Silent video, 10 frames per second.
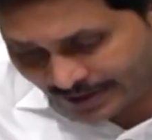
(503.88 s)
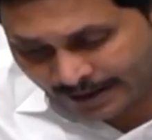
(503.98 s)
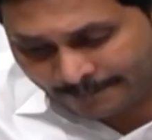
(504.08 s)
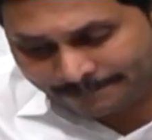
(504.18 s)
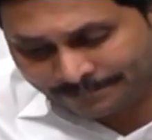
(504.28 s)

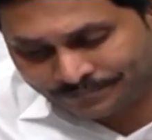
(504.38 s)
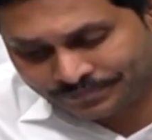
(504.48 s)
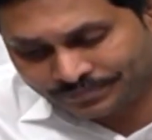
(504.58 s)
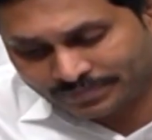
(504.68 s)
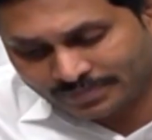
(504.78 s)

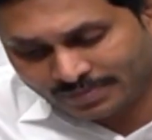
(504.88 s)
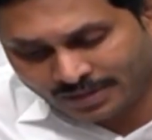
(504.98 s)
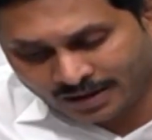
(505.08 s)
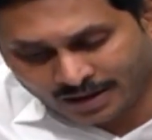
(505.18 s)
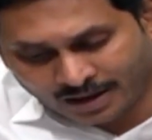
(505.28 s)

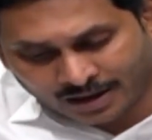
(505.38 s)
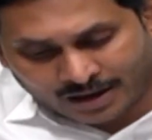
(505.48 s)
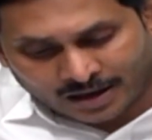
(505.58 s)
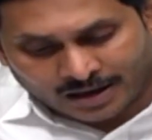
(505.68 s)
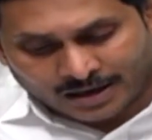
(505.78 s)

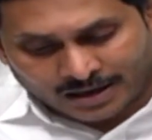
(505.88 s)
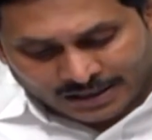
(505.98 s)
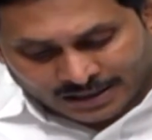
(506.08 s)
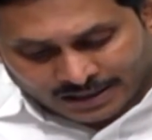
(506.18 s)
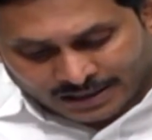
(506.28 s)

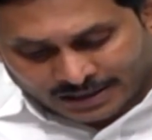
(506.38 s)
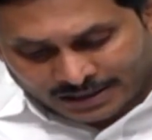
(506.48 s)
Nobody speaks.